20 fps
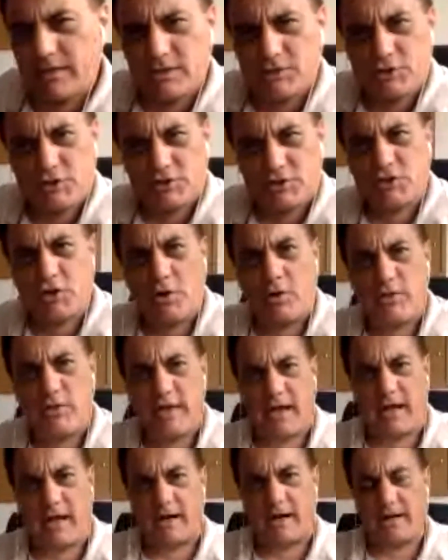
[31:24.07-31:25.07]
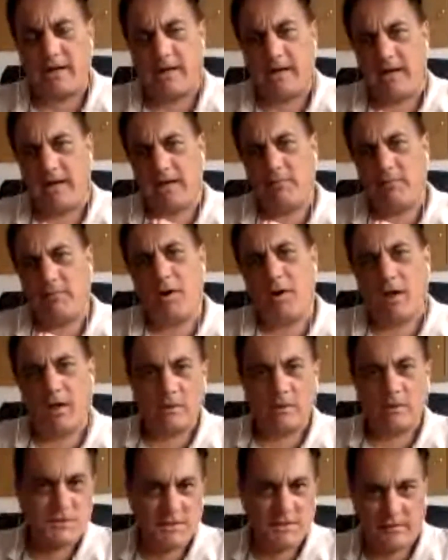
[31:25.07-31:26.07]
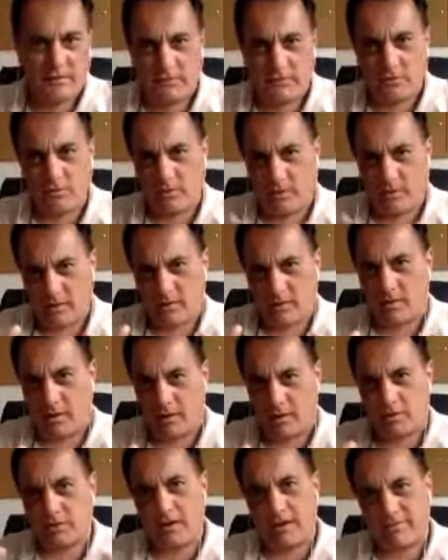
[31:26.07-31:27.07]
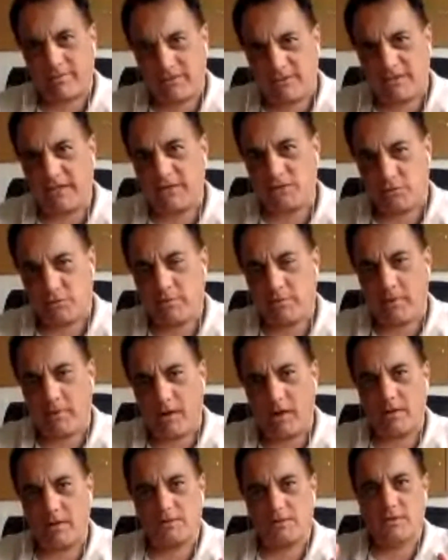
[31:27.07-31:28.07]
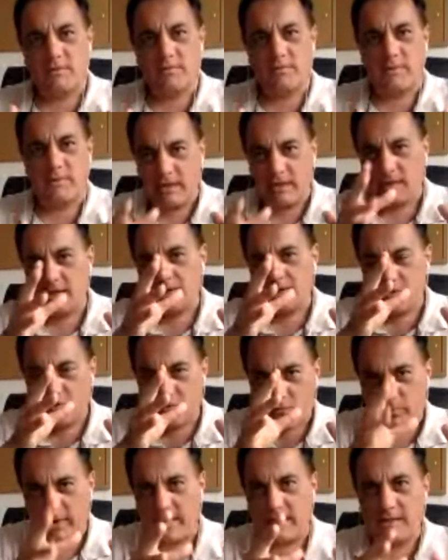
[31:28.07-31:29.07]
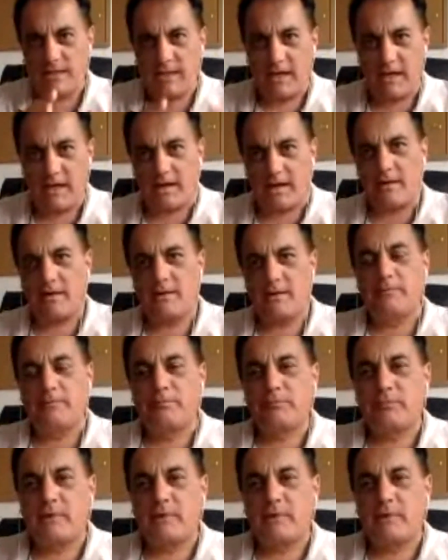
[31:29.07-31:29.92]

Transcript: Just go there, and Paul's interview, our, our conversation with Paul is going to be right there